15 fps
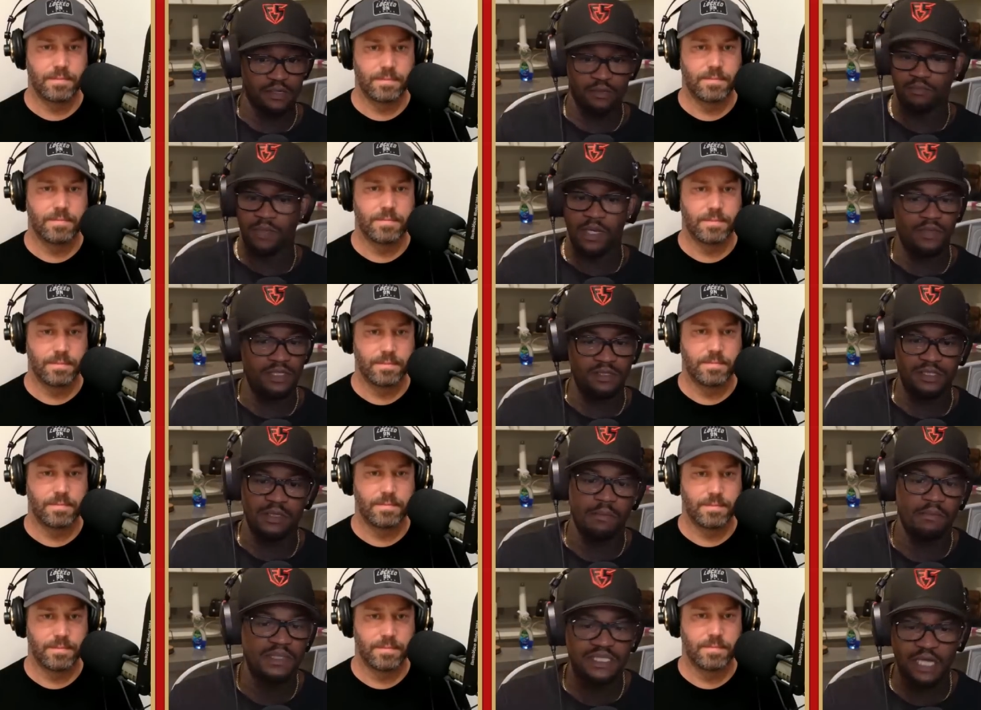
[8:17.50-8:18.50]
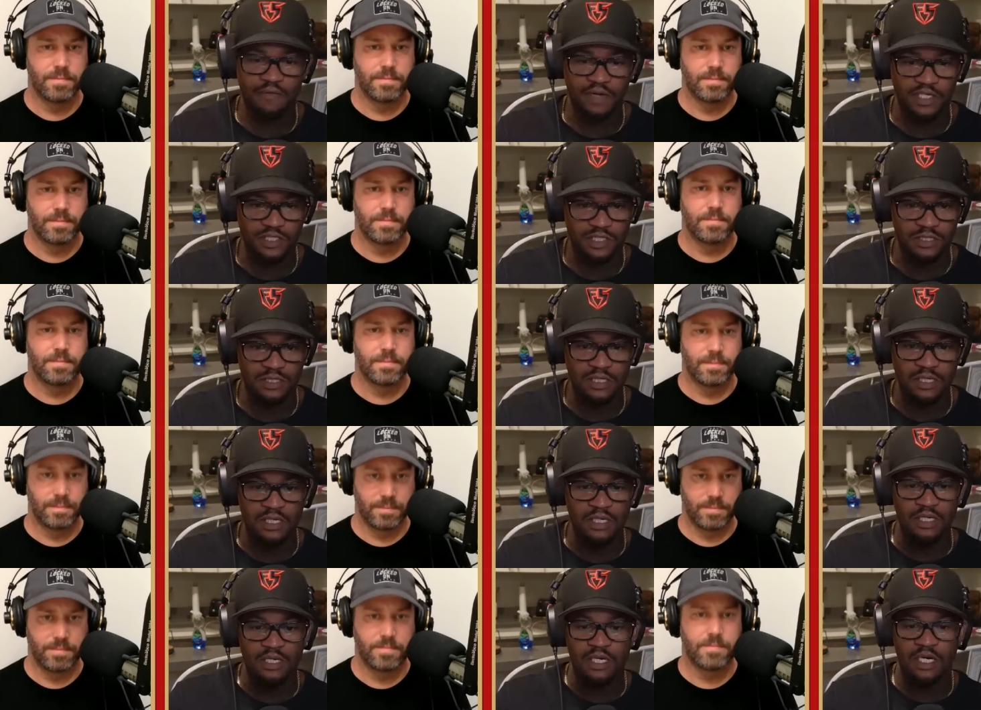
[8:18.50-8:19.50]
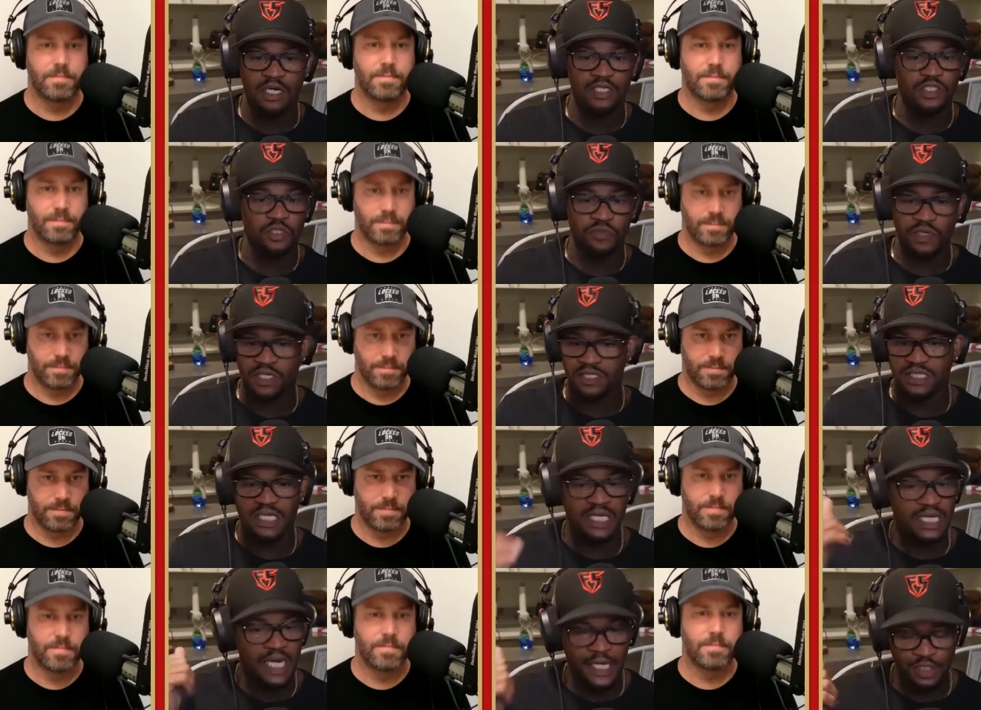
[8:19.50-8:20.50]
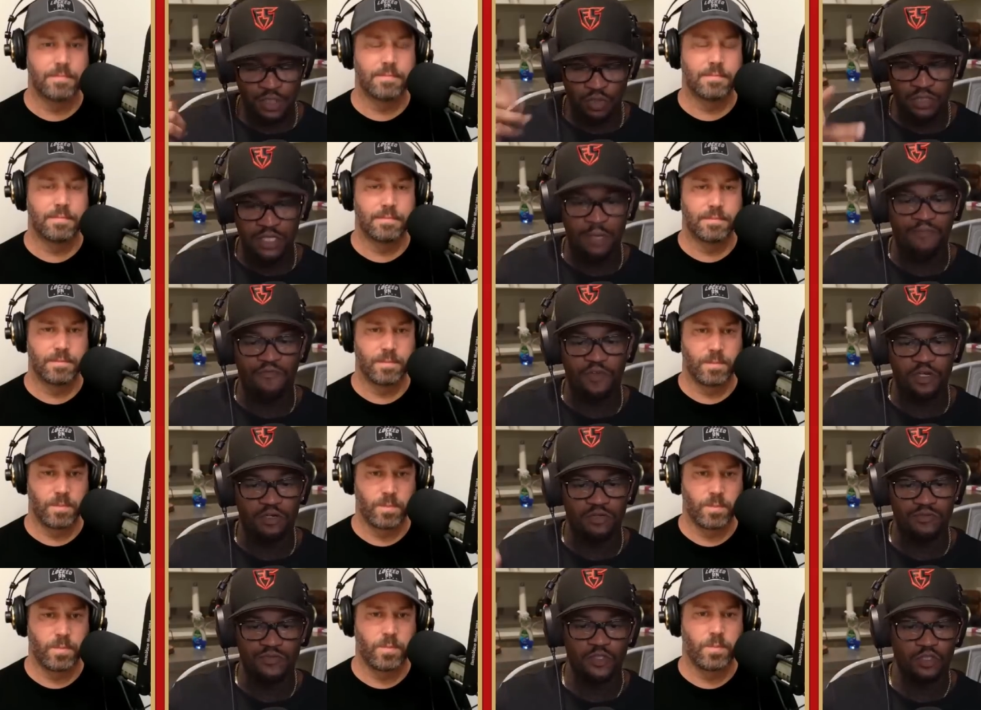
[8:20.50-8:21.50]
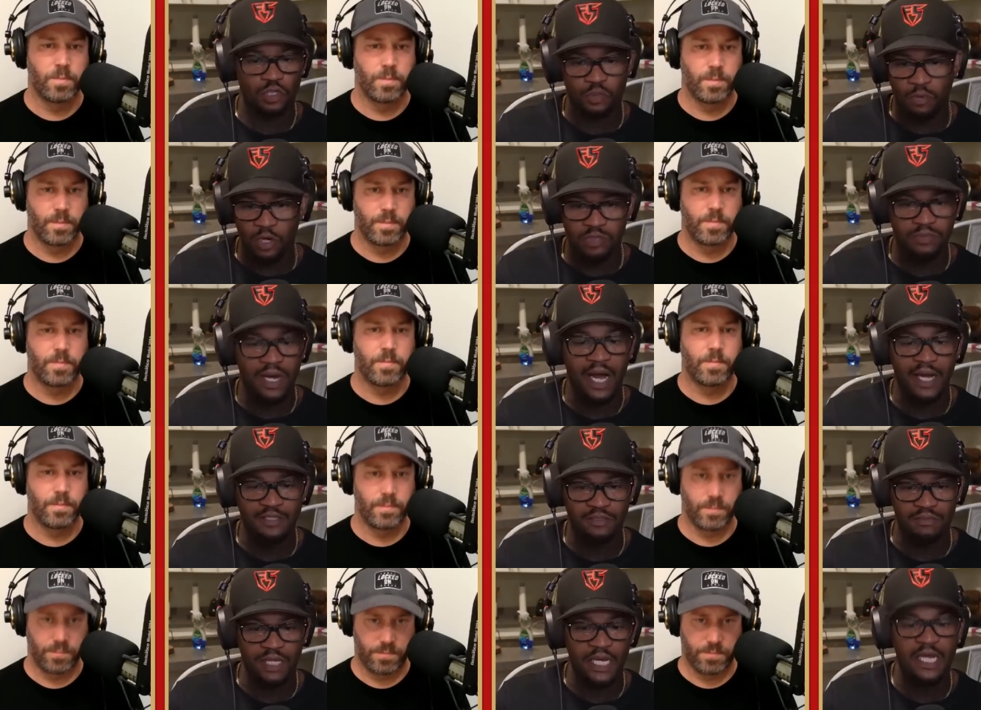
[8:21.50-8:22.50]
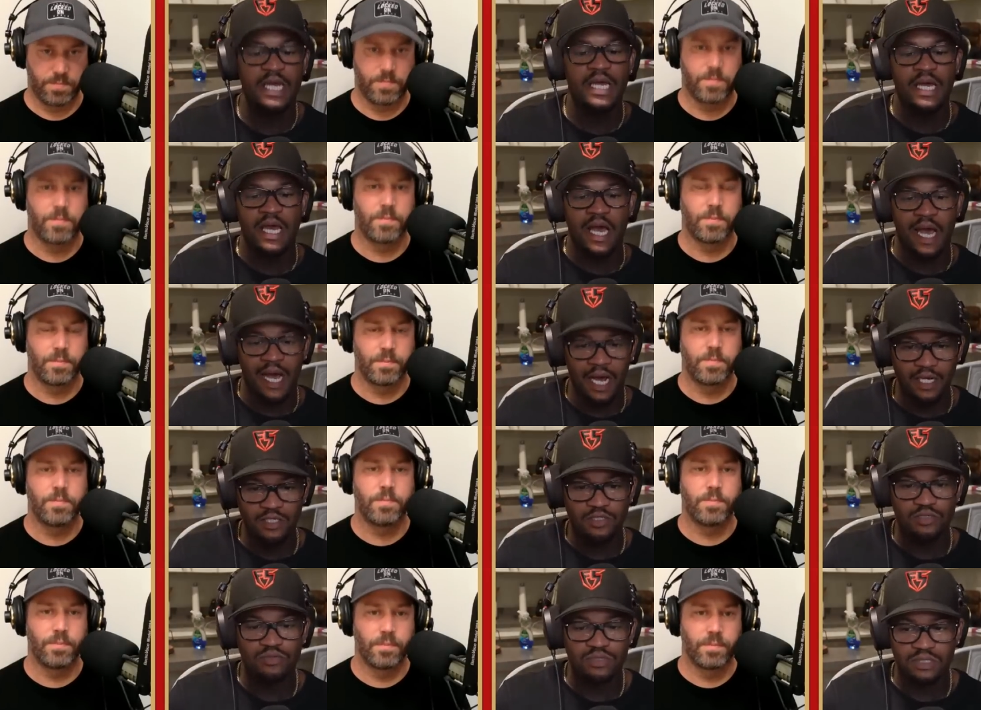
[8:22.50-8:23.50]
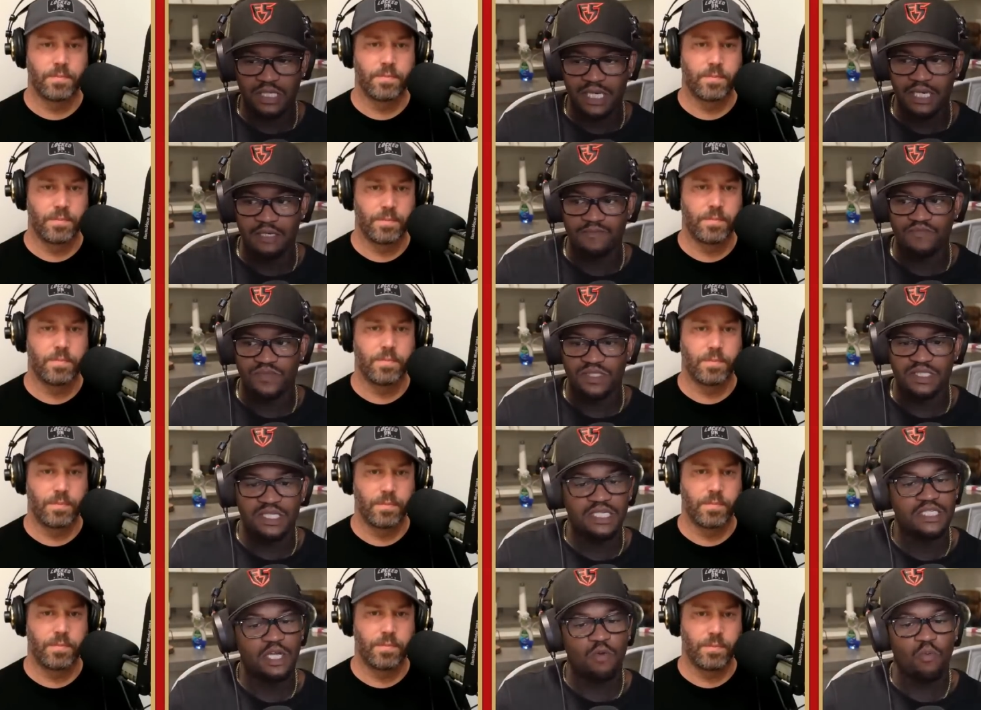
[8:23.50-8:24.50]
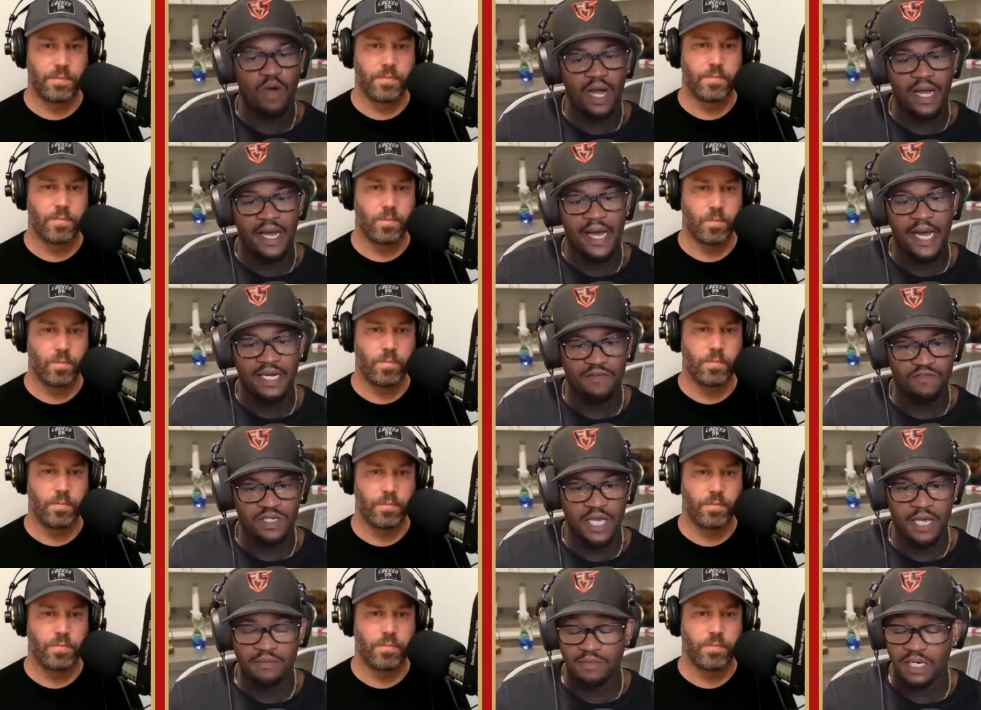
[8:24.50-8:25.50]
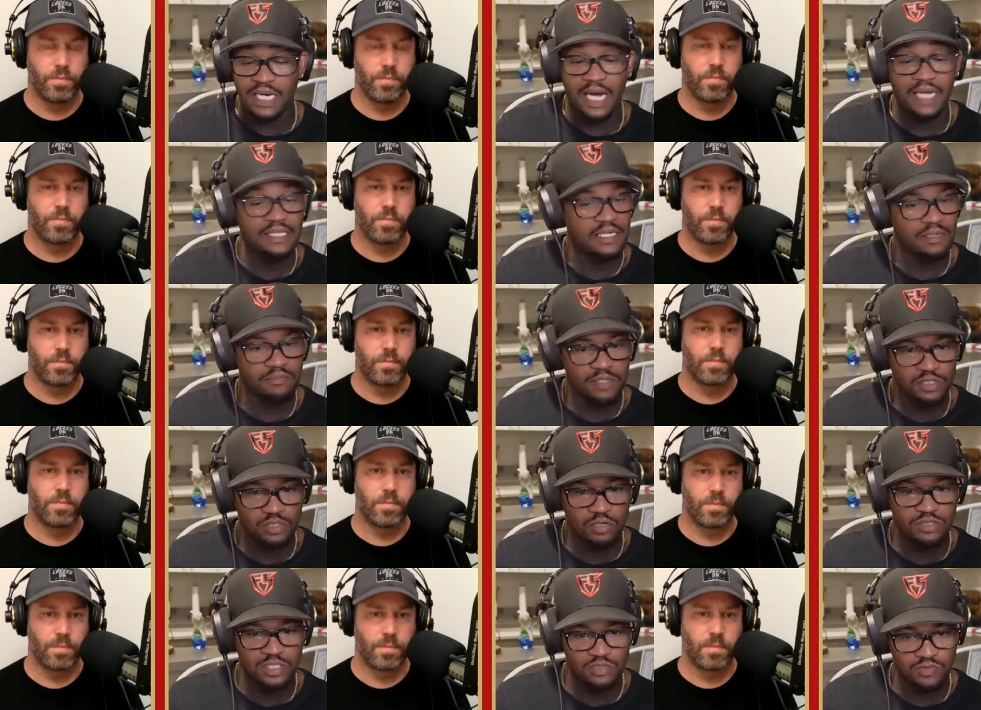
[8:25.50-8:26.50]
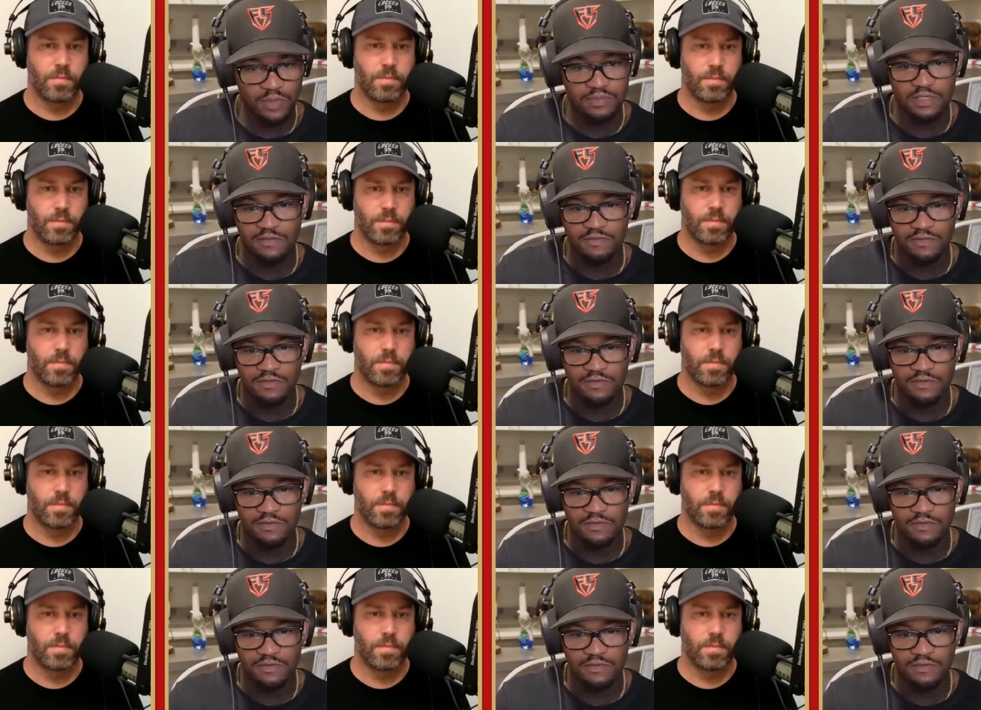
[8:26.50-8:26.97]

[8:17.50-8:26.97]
Speaker 1: maybe some misdirection, uh, screens, getting guys going upfield, throw the balls behind them. Like, how do you get TJ Watt out of a game, a guy that could be so disruptive?